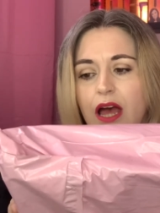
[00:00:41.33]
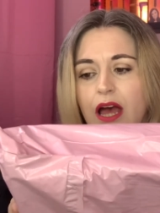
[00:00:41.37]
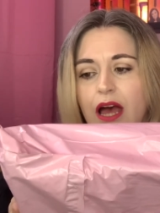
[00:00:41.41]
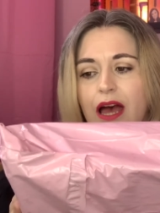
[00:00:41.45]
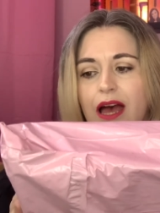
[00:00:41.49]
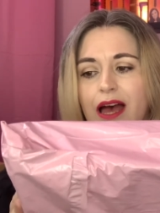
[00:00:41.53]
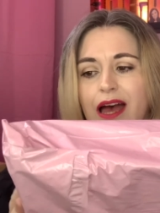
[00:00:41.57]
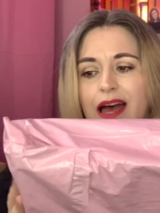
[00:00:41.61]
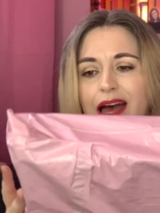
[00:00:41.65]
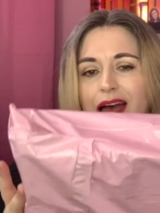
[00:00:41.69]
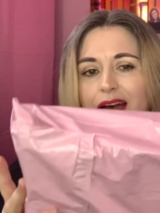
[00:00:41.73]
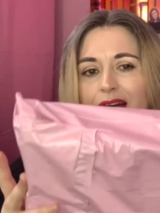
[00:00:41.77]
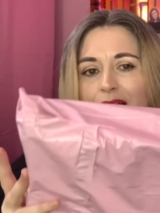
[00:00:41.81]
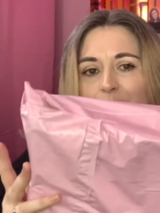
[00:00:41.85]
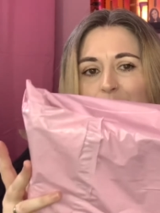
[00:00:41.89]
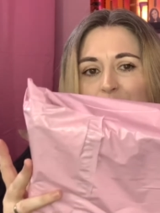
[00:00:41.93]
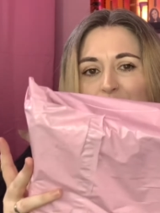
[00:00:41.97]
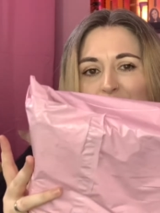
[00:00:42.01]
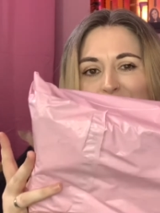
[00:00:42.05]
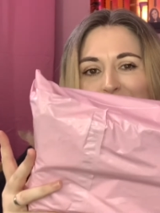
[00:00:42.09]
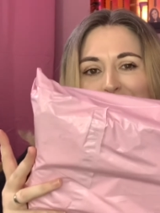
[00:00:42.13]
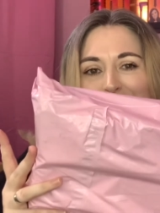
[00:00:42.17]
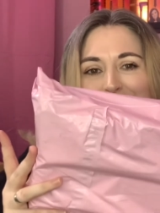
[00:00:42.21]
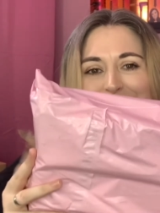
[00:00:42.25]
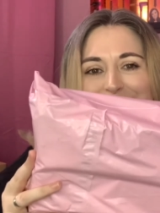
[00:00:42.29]
Um,
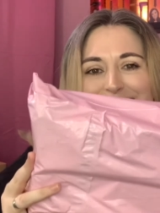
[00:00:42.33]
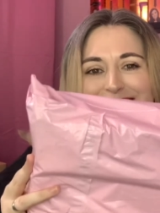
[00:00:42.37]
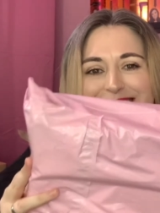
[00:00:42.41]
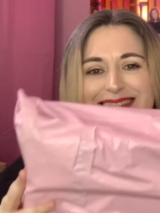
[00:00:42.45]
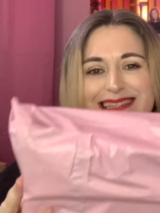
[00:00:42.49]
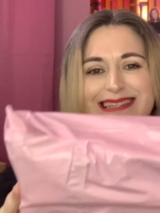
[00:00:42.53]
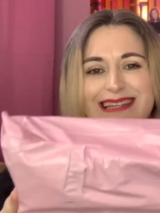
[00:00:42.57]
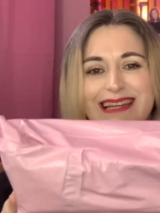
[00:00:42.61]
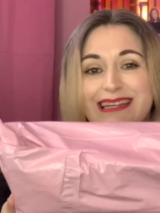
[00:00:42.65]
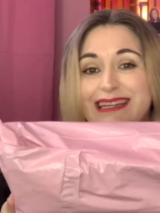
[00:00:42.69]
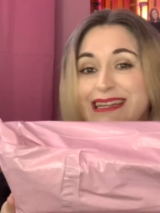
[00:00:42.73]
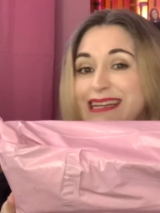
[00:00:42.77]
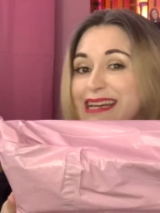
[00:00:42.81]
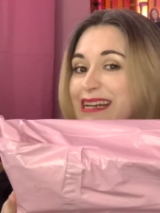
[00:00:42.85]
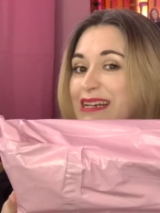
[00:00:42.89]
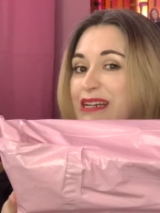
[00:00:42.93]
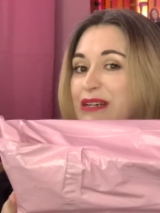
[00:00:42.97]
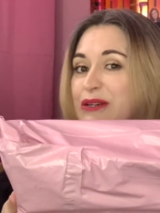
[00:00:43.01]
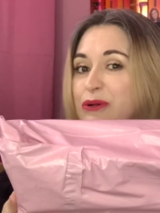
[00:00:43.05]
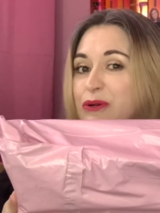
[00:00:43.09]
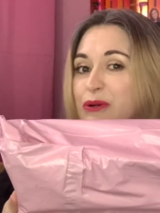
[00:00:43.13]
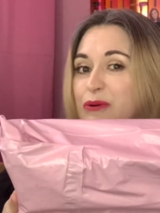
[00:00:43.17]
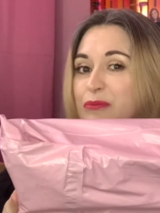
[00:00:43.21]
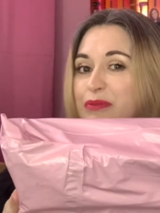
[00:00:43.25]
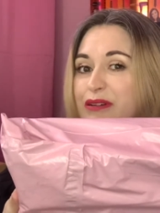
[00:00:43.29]
but let's get it
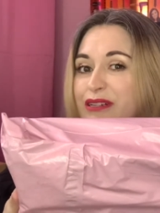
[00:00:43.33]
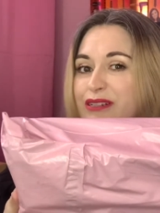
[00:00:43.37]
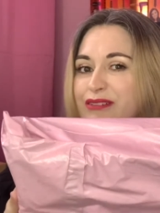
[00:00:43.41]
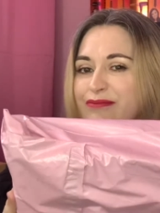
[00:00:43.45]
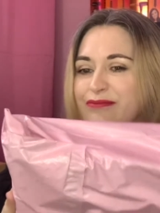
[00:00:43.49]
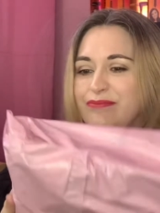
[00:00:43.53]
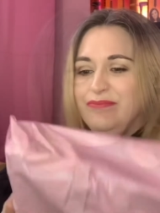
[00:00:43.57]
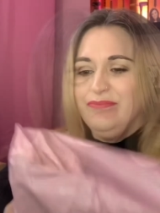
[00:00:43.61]
open.